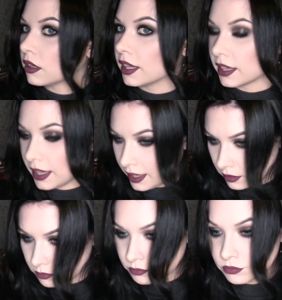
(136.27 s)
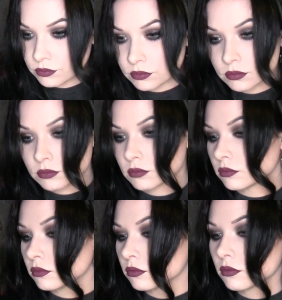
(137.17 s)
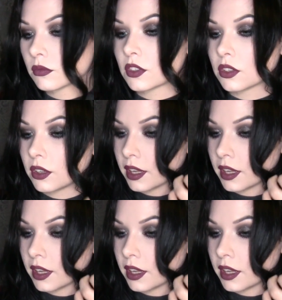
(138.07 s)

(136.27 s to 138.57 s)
like that. So you